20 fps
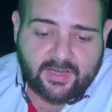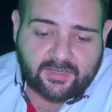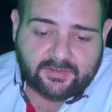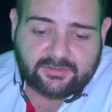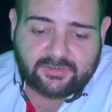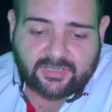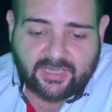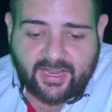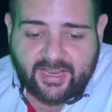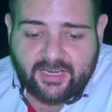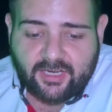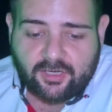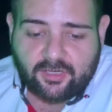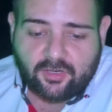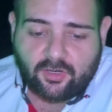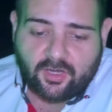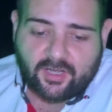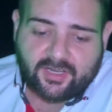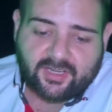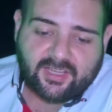
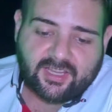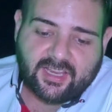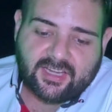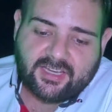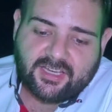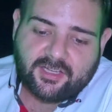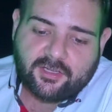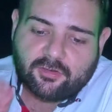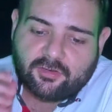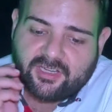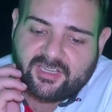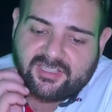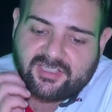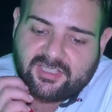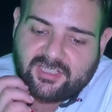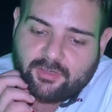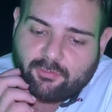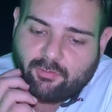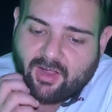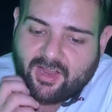Trichlor can increase
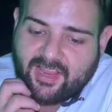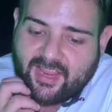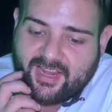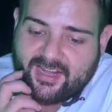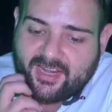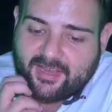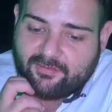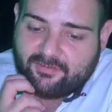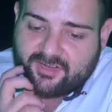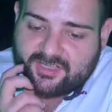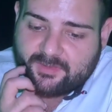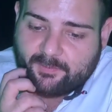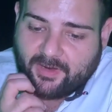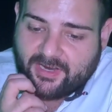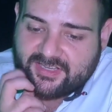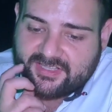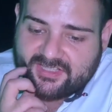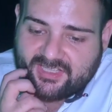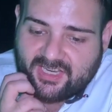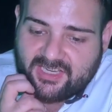CYA levels
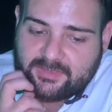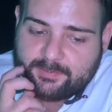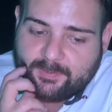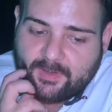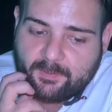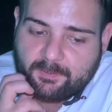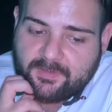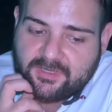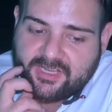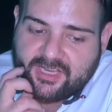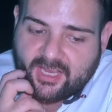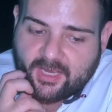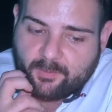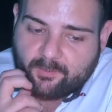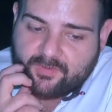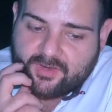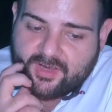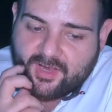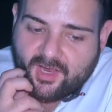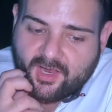by 6
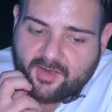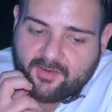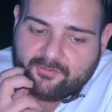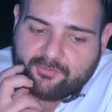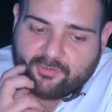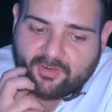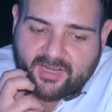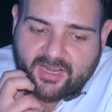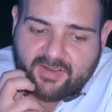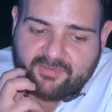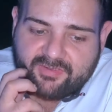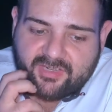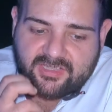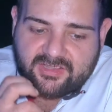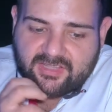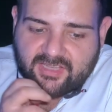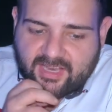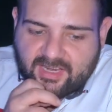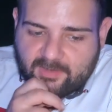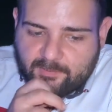ppm for every
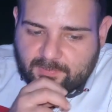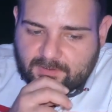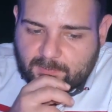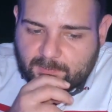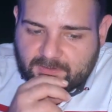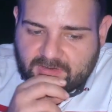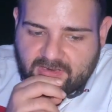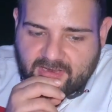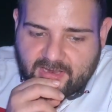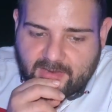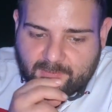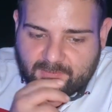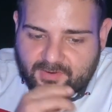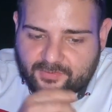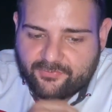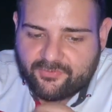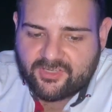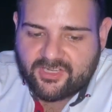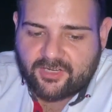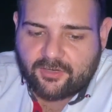10 ppm
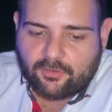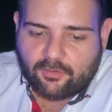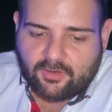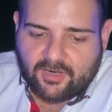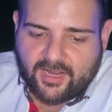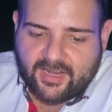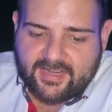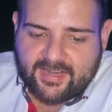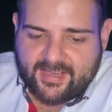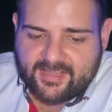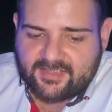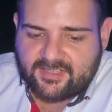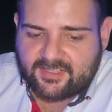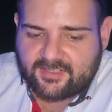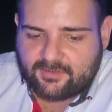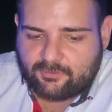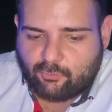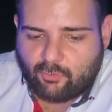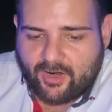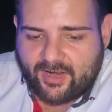of free chlorine
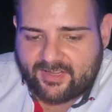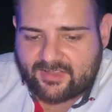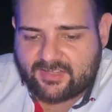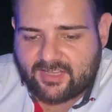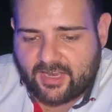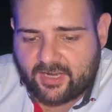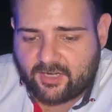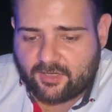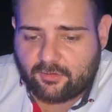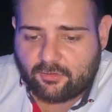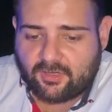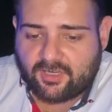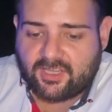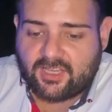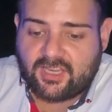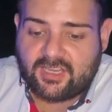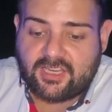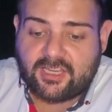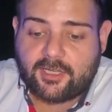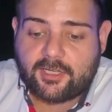added, while dichlor
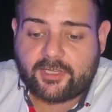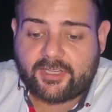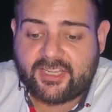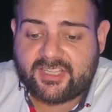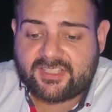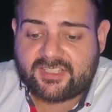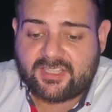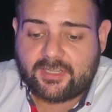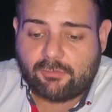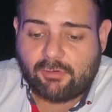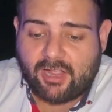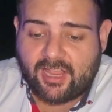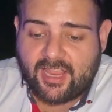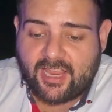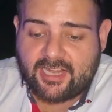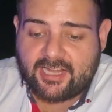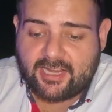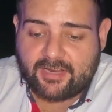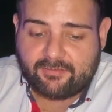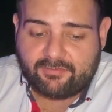can increase
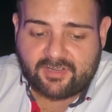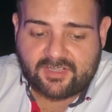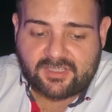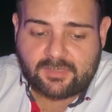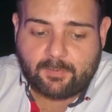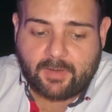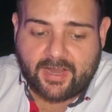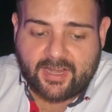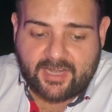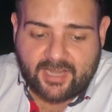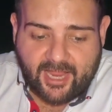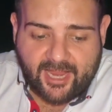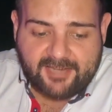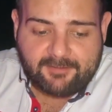CYA levels by 9